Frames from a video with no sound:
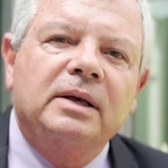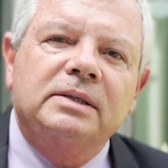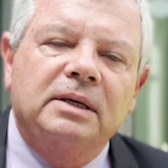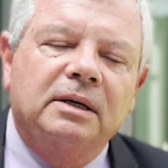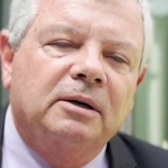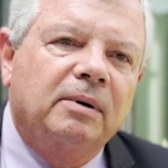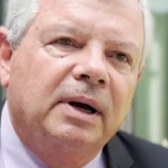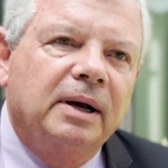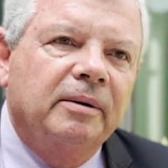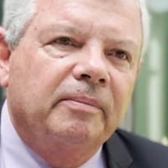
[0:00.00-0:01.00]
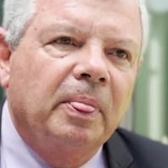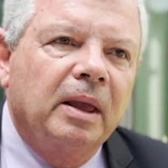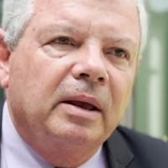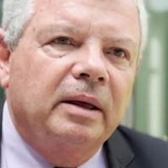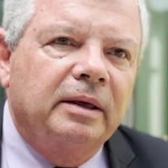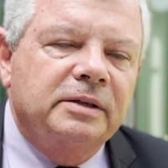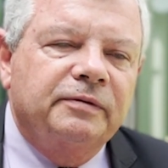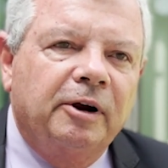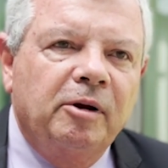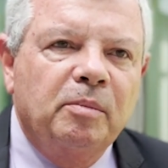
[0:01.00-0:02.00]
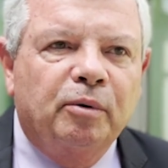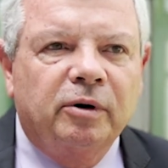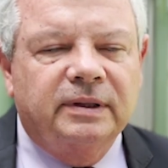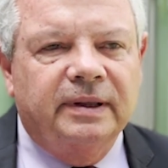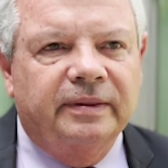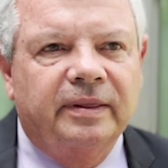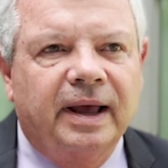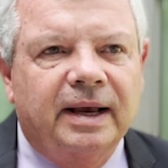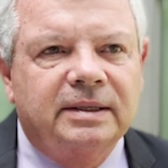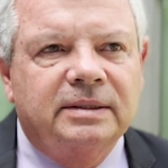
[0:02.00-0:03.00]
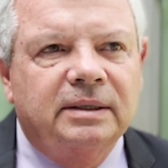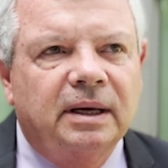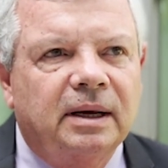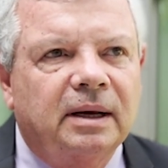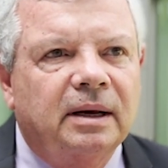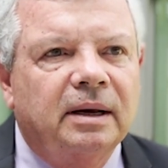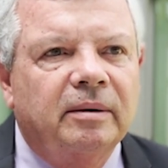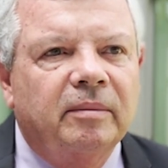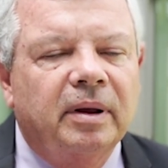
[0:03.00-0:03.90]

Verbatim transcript: So um, it's very important that uh,